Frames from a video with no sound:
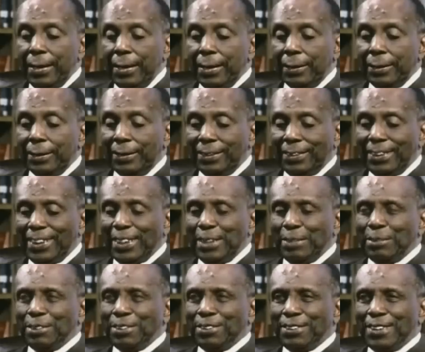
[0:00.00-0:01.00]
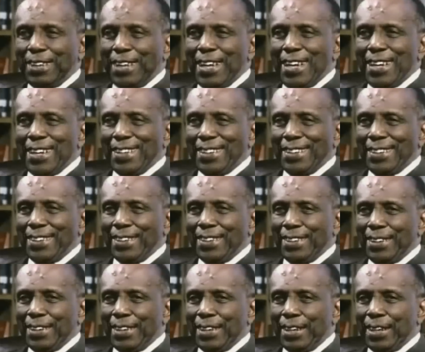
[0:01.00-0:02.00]
She said he would stand
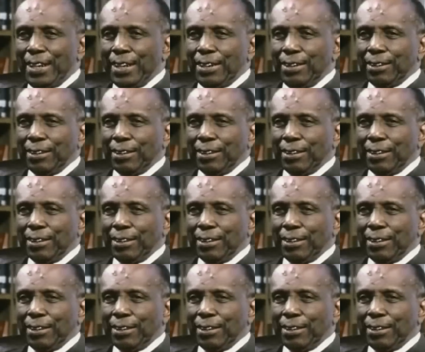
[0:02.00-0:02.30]
and